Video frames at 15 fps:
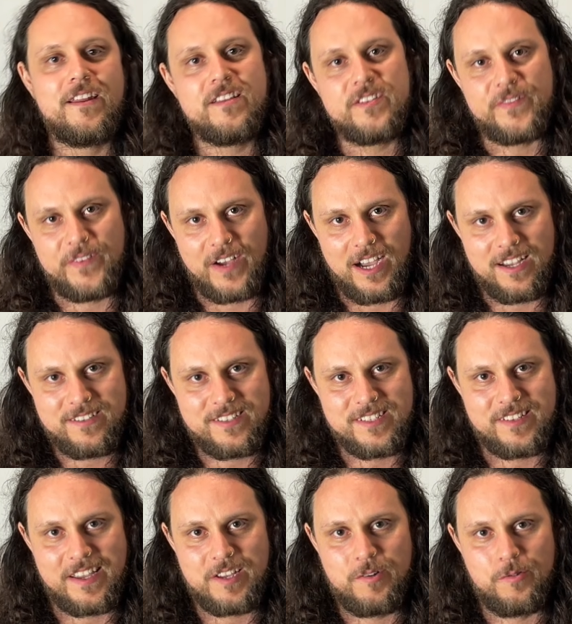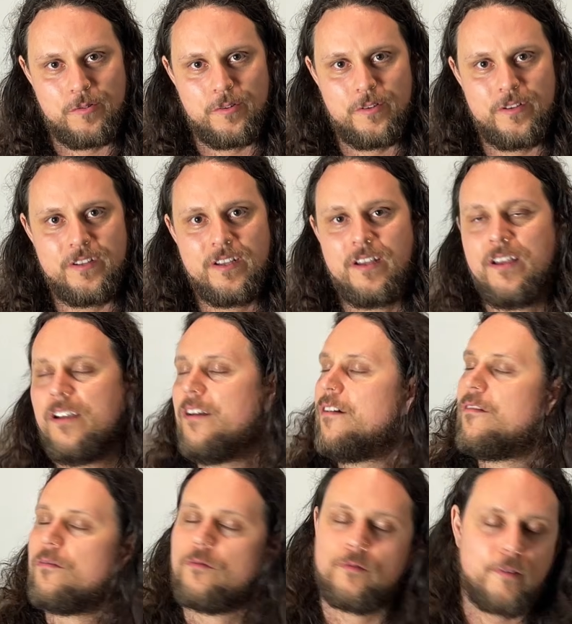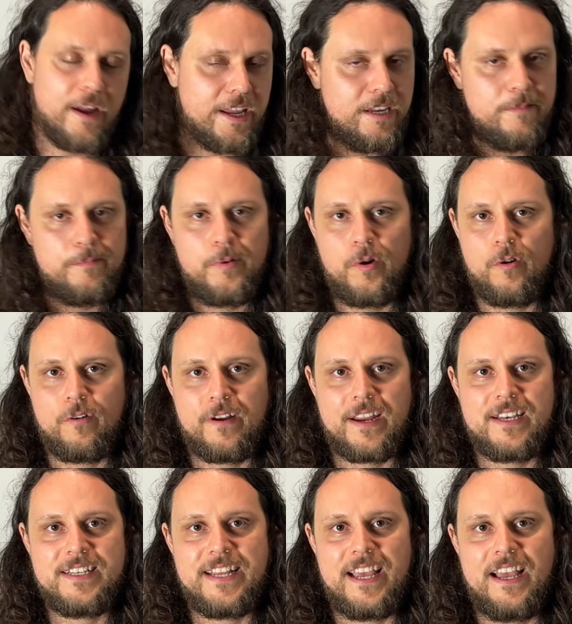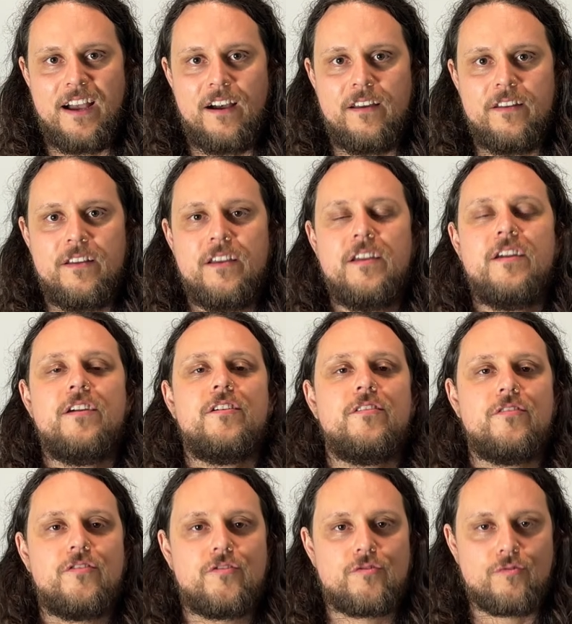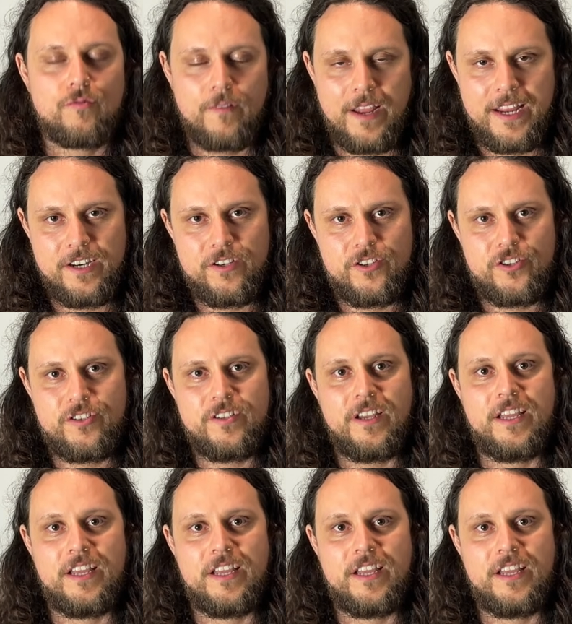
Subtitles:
as fast as I could, rain pouring down, drenched